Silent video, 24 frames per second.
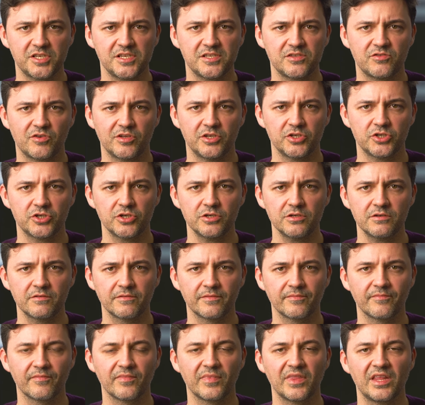tradition,
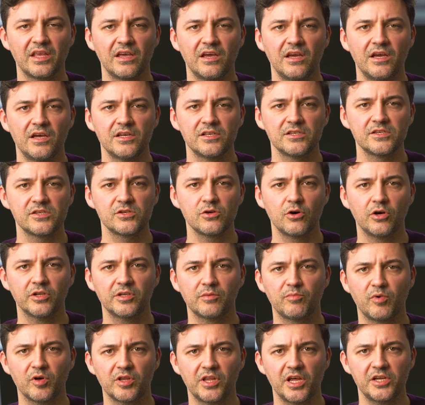saw the
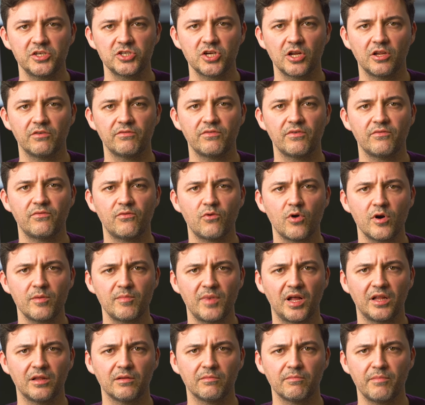potential of
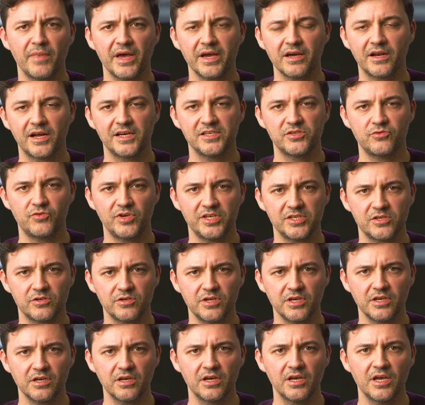formal mechanized
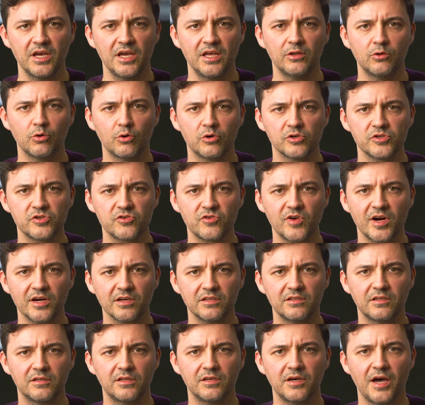reasoning to
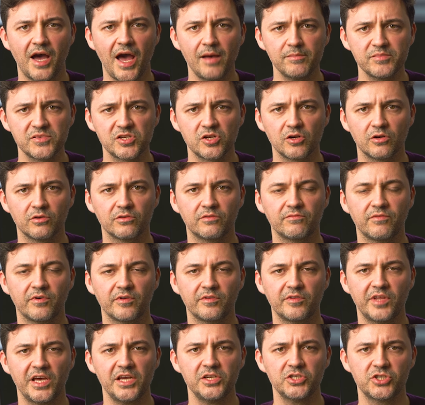construct the absolute
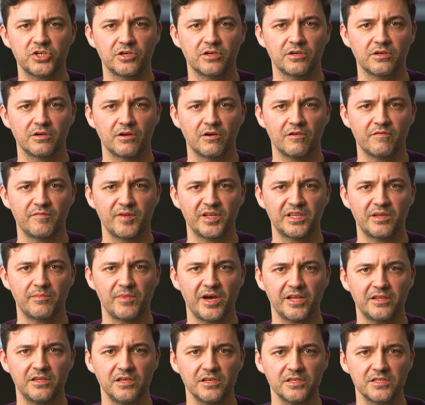foundation of
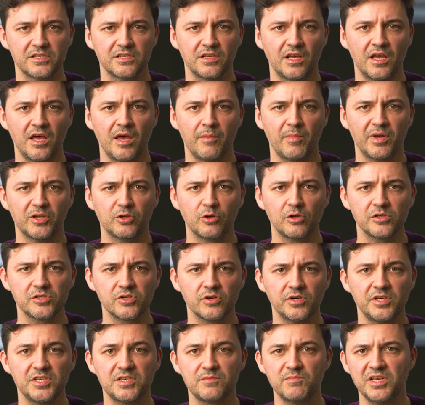mathematics, but also
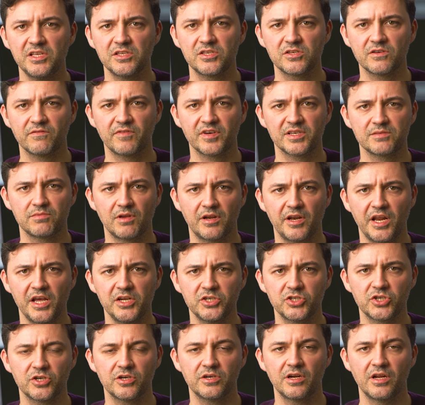its means of
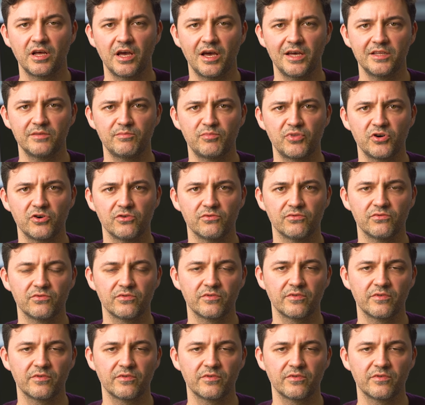explanation and proof.